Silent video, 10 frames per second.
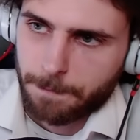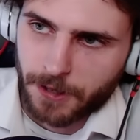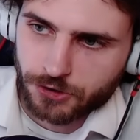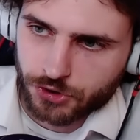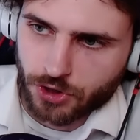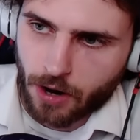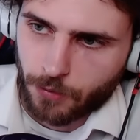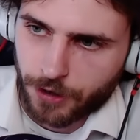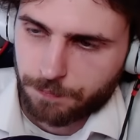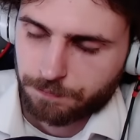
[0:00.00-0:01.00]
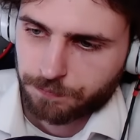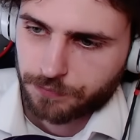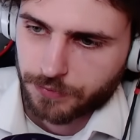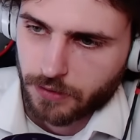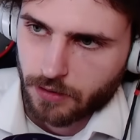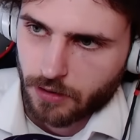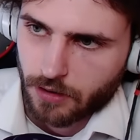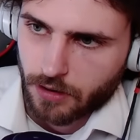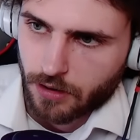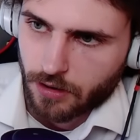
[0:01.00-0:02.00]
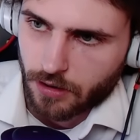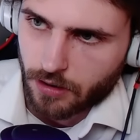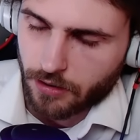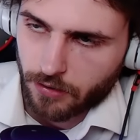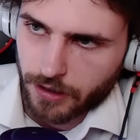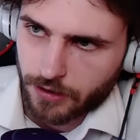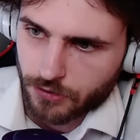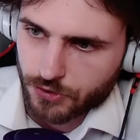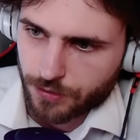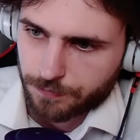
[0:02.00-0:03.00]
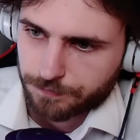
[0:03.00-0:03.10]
There's a Skarmory. There he is.